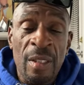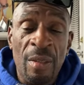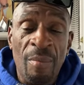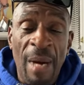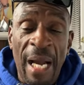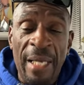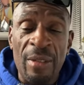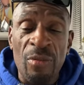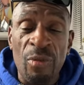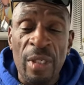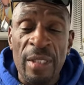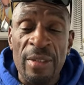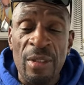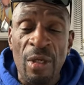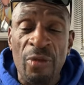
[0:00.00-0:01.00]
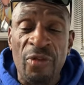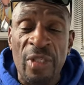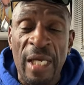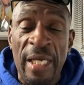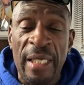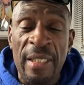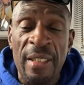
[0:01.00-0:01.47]
Mike Lorenzo
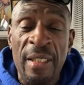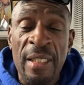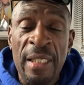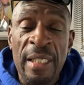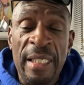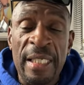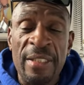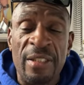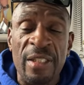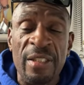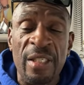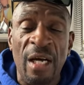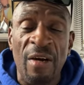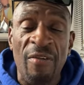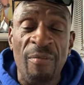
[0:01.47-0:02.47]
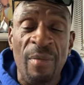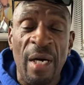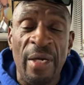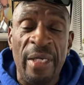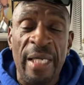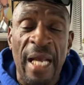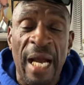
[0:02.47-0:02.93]
say, it's enough
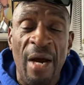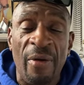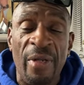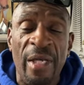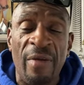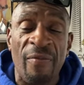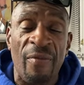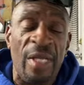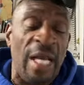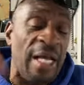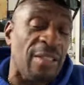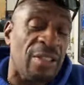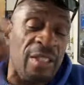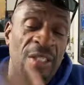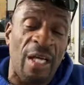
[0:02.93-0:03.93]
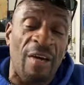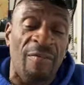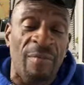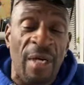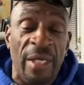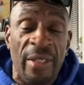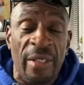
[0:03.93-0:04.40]
money out here. Yeah, it's enough
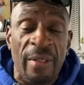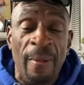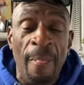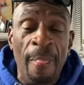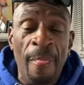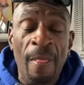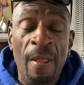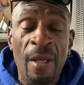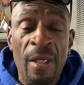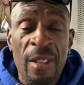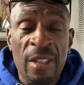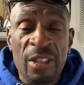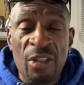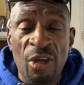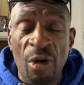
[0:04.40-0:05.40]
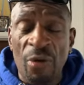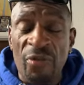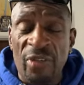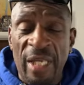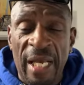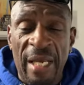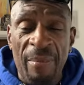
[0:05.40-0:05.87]
money. You know what I'm
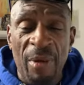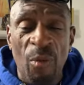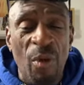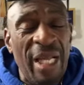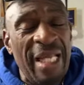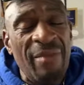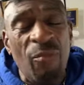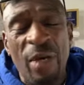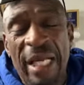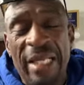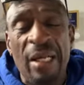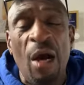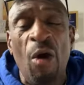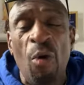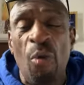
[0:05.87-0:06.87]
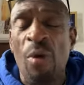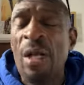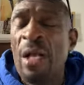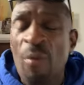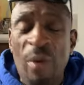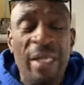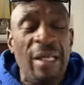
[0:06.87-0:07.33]
saying? But we don't
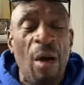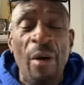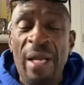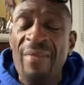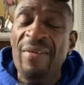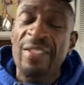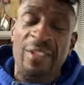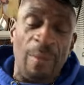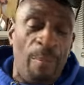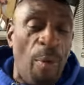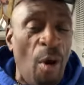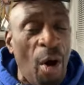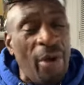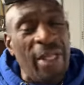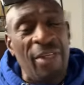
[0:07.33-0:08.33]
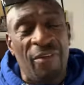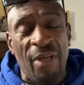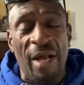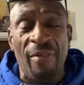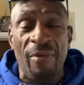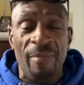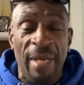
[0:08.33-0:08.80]
even support each
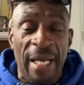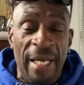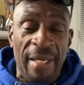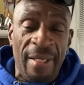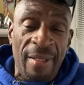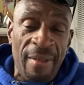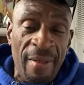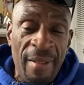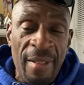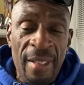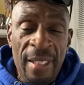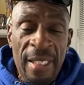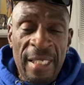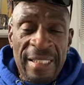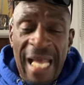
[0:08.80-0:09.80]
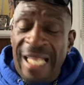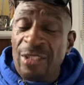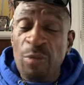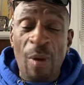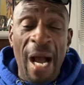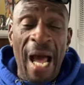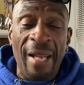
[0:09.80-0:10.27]
other, man.
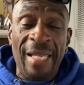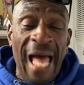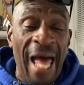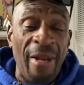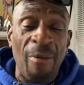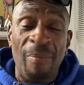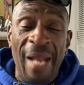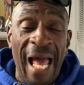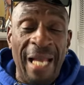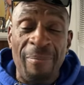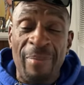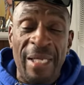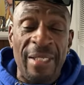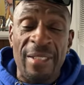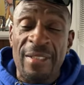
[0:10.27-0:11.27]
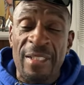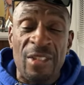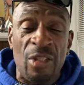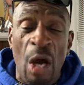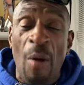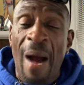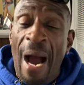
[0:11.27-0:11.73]
That's why a lot of black businesses
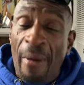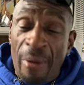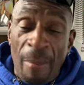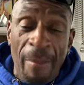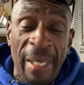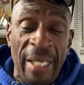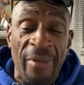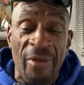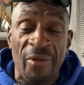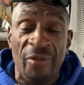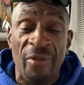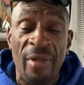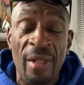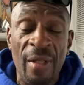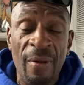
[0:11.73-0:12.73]
go out of business.